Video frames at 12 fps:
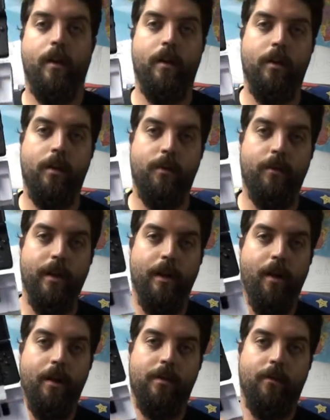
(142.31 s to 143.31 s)
It looks pretty
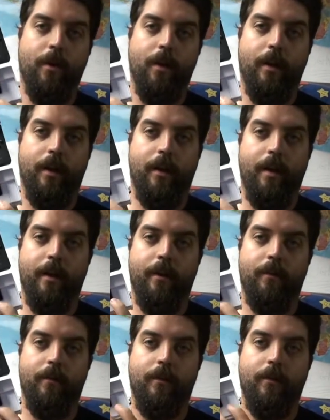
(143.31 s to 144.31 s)
awesome on their end.
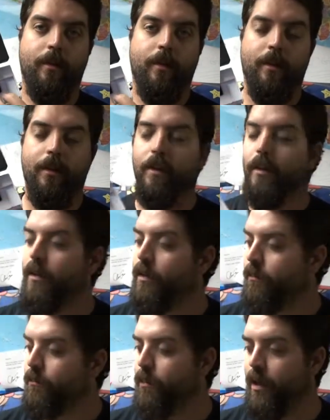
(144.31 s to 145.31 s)

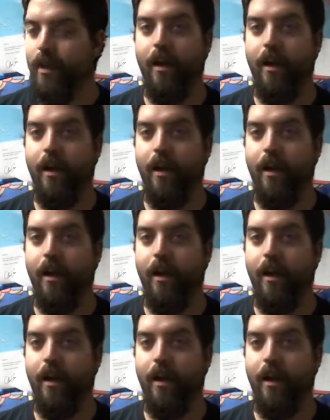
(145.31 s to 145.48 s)
But